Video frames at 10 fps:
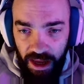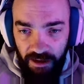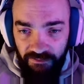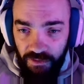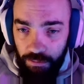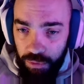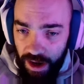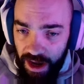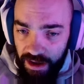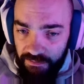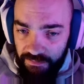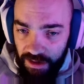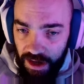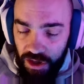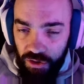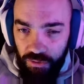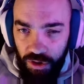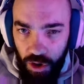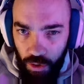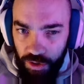If you're brave and you
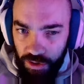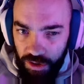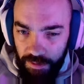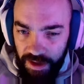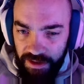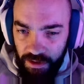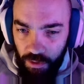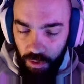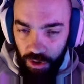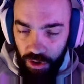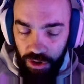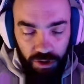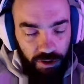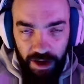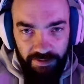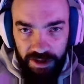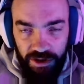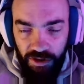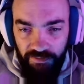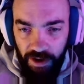know you're going to make the corner, you don't have to
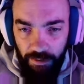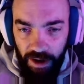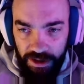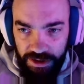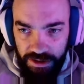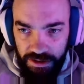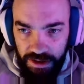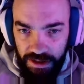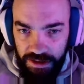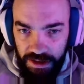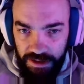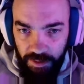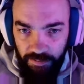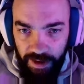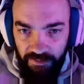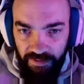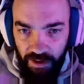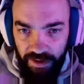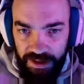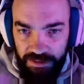turn very much. It's, it's about being
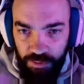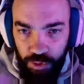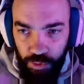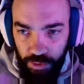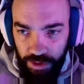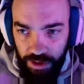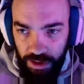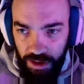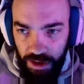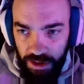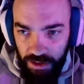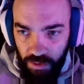very smooth into the